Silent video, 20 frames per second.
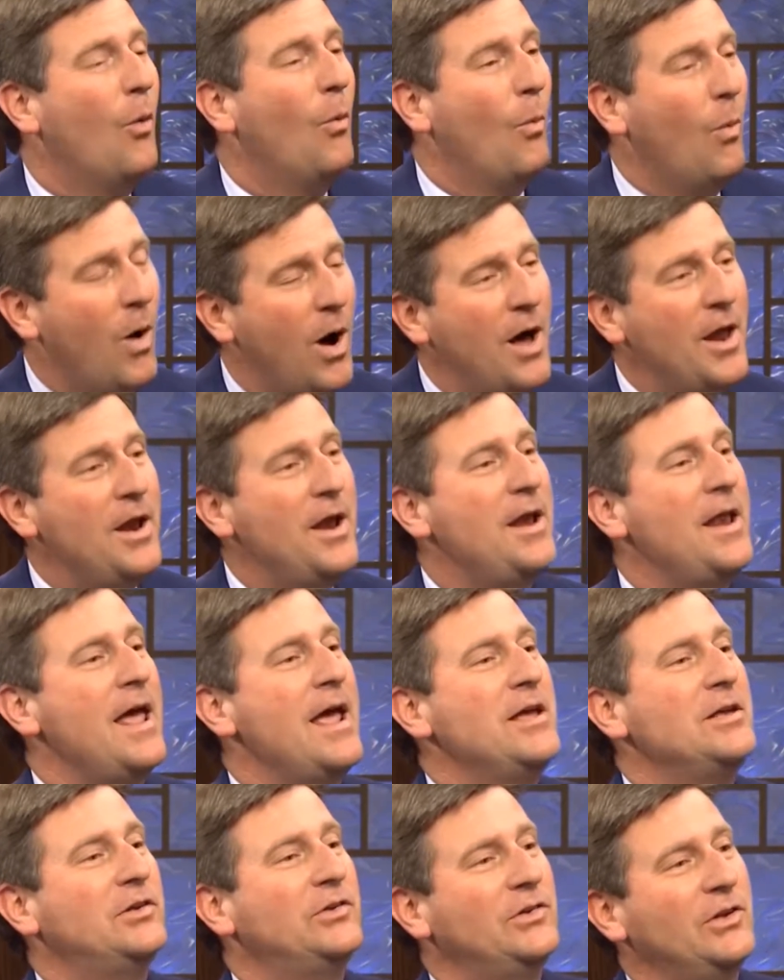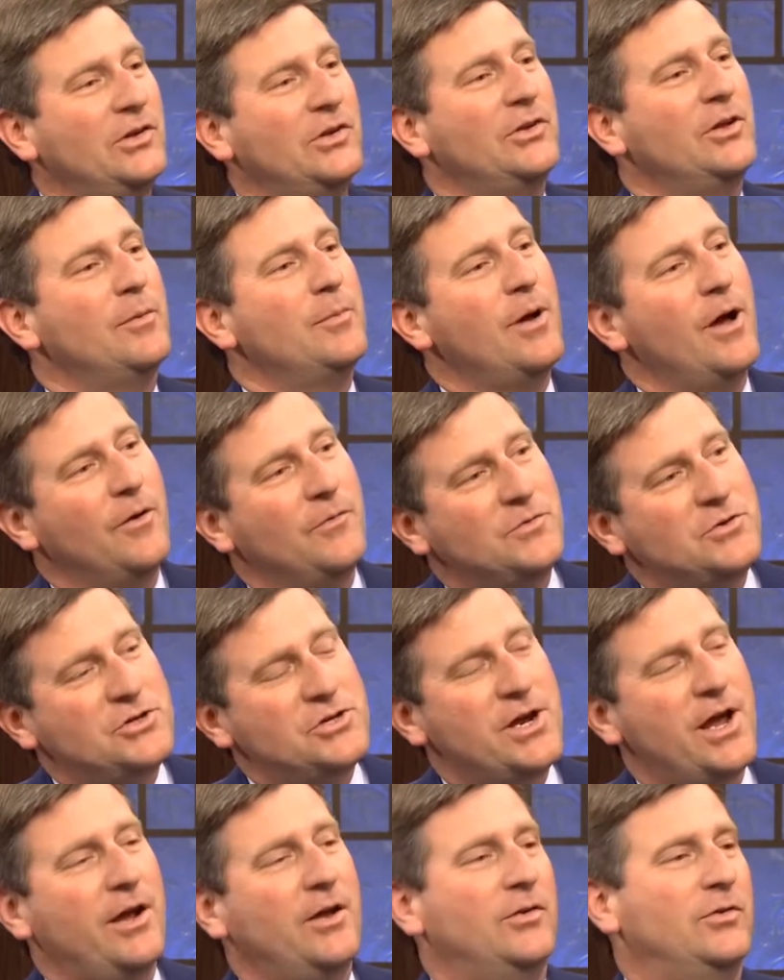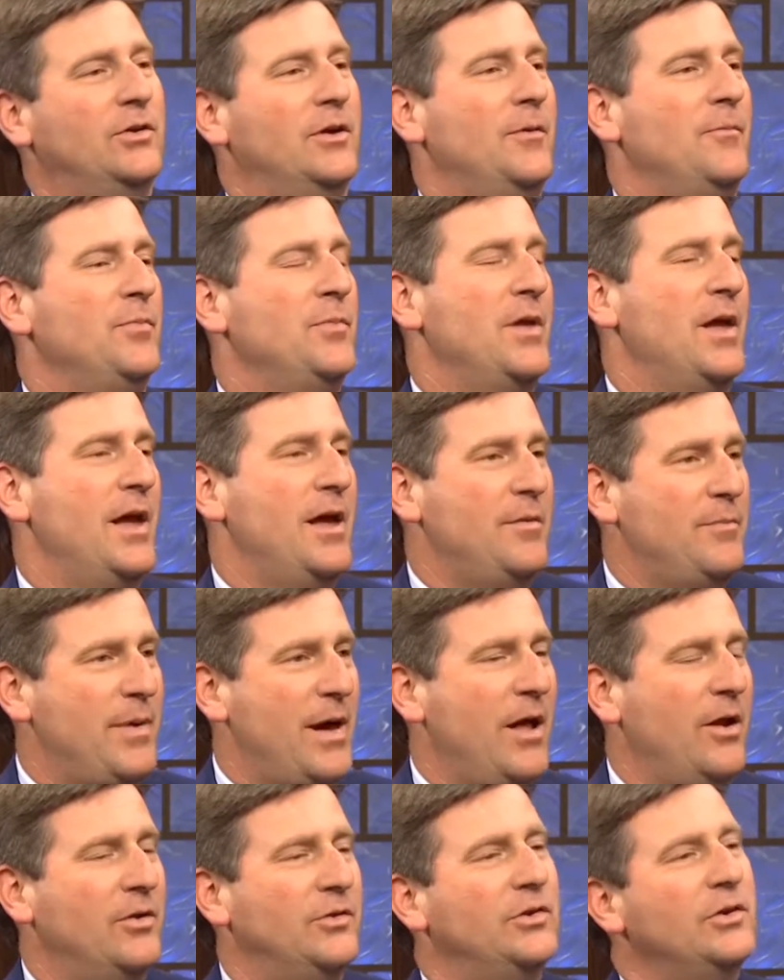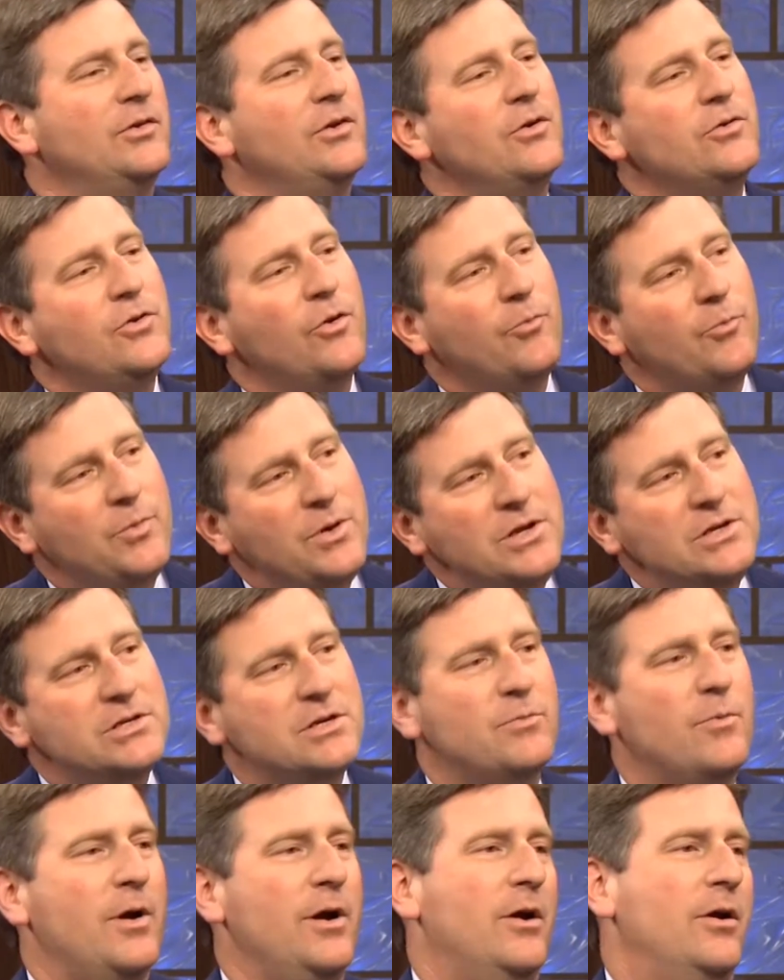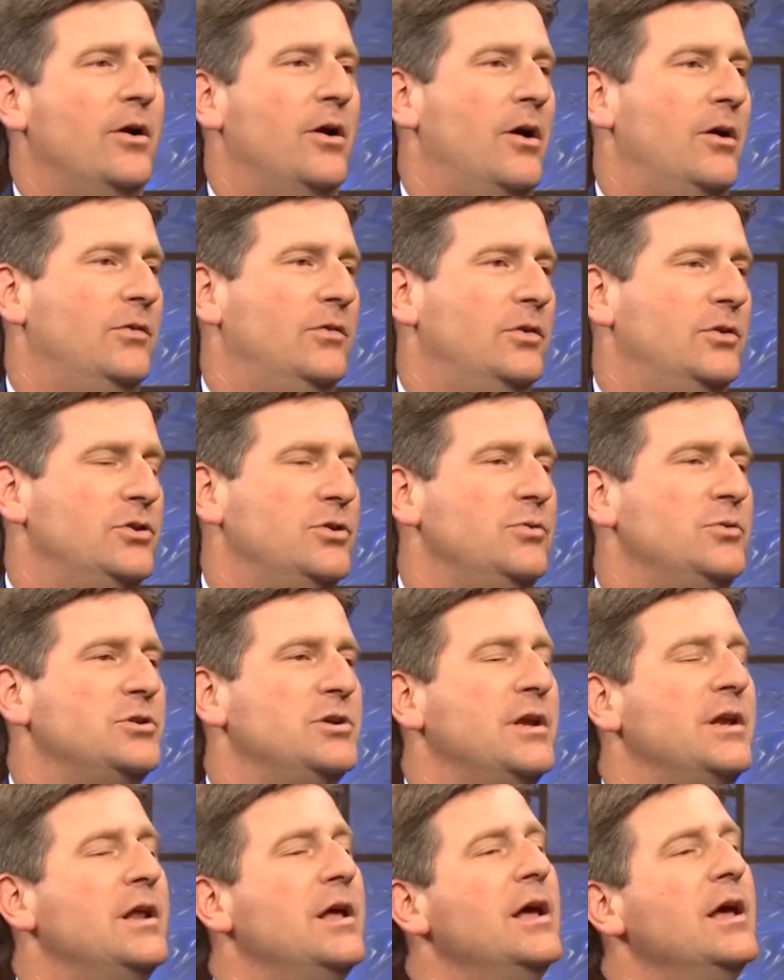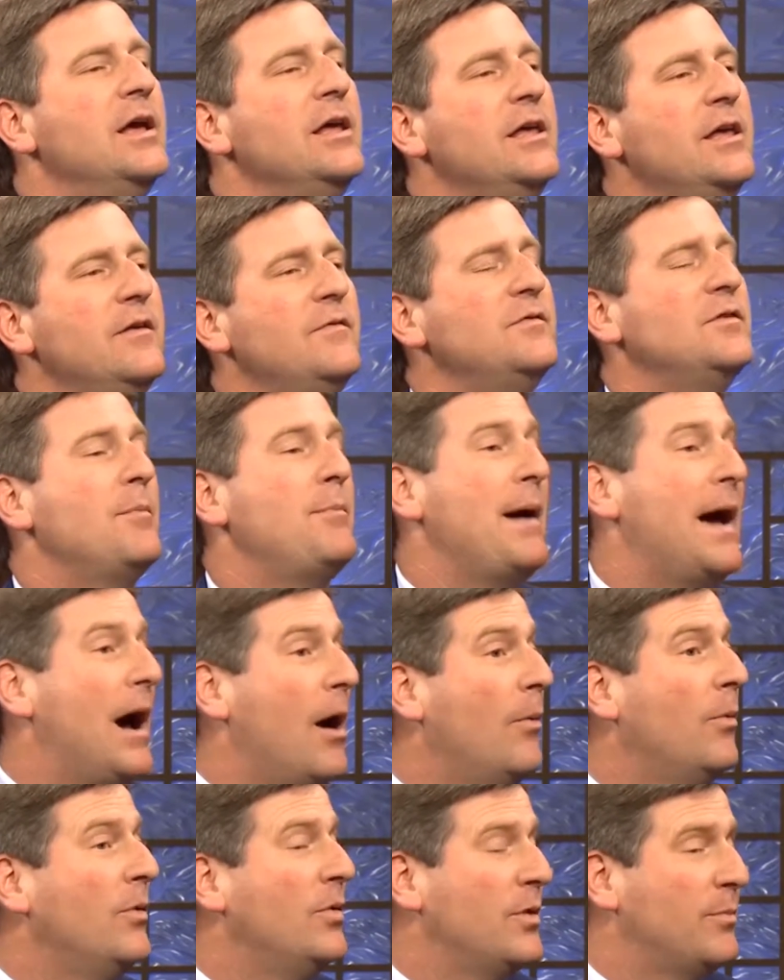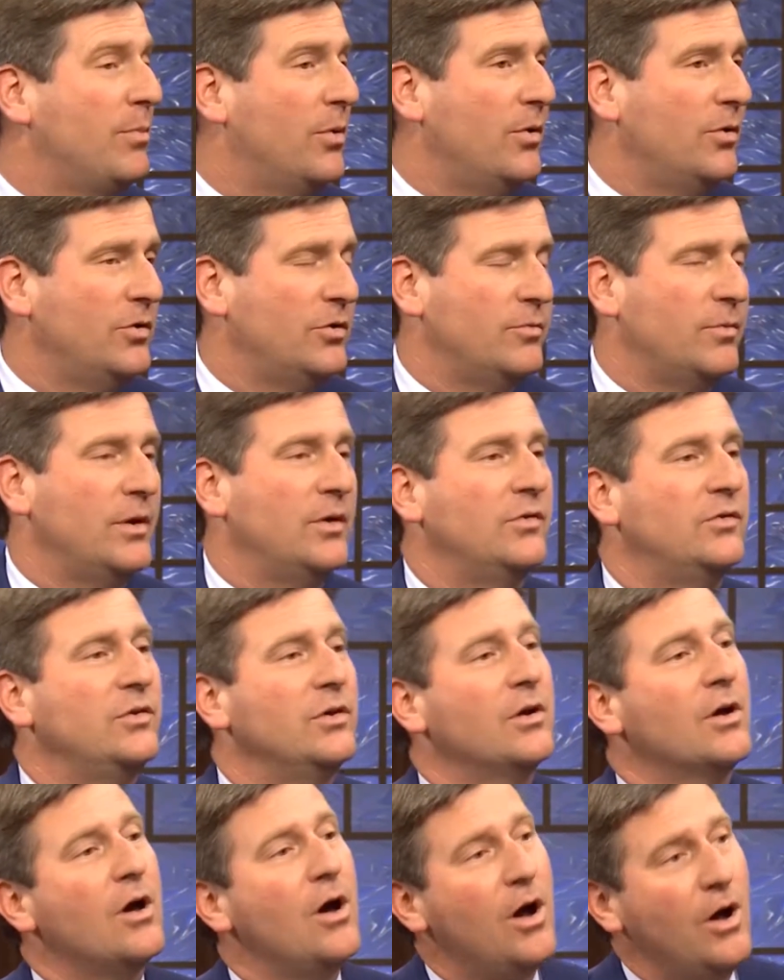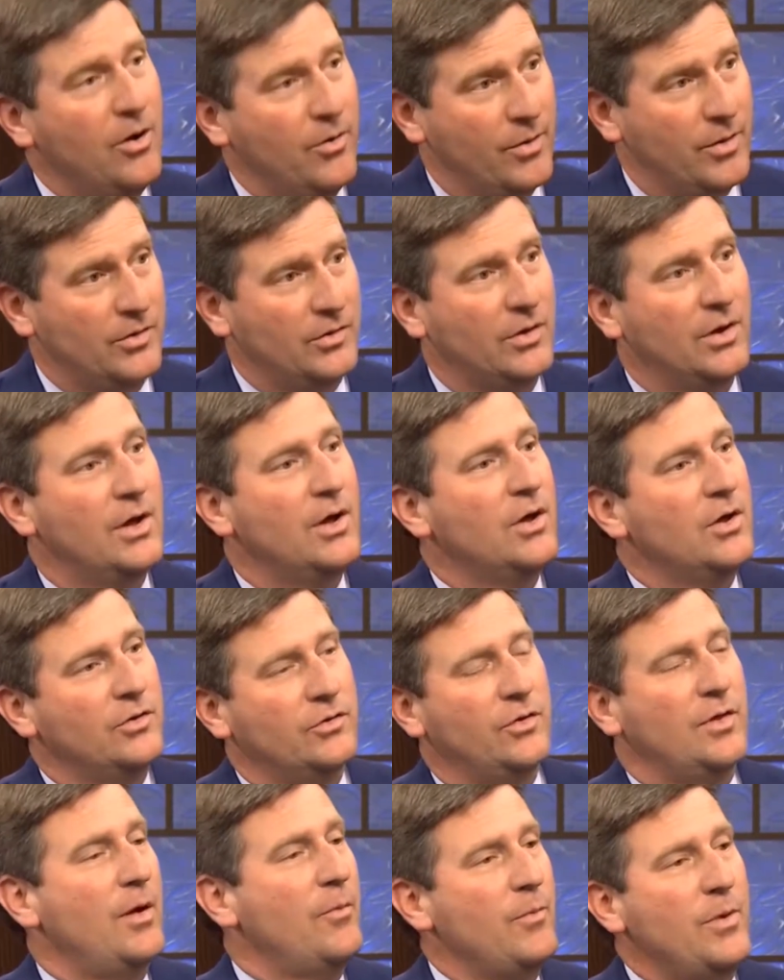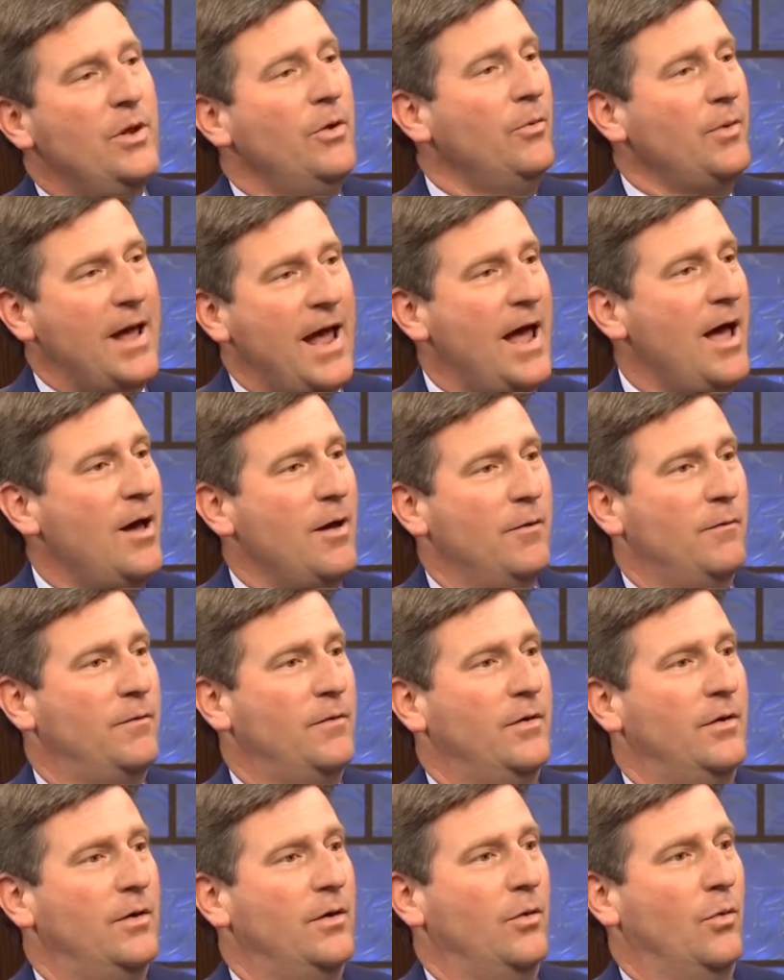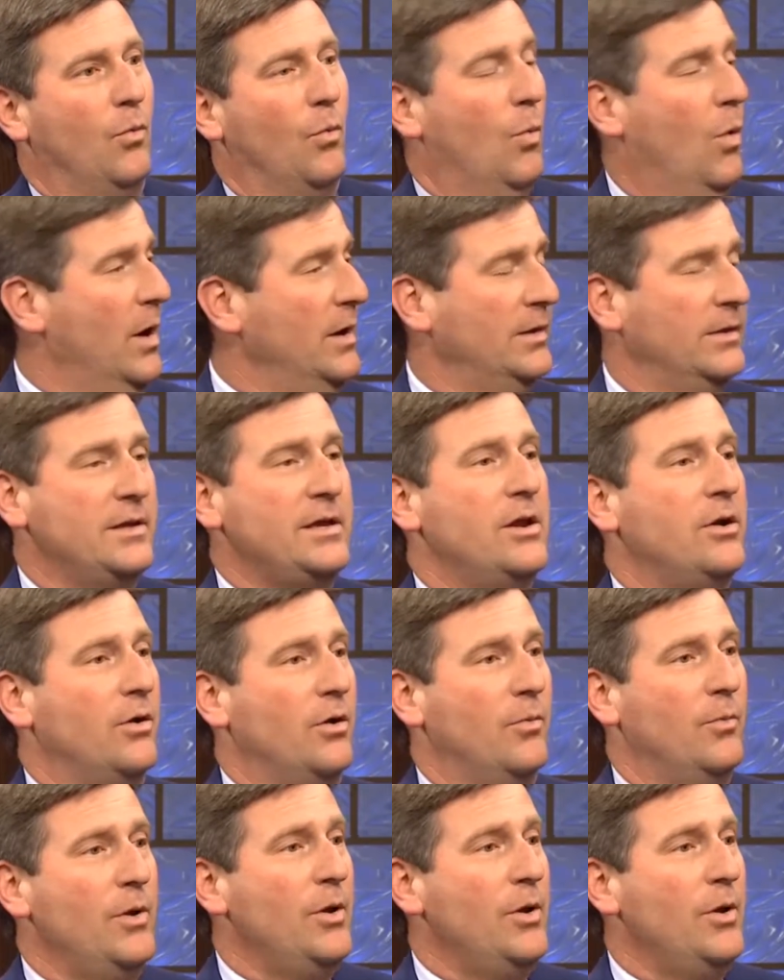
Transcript: wanted a system of checks and balances. There's a reason why our Constitution gives the power of the purse strings to Congress, so that we don't have one leader.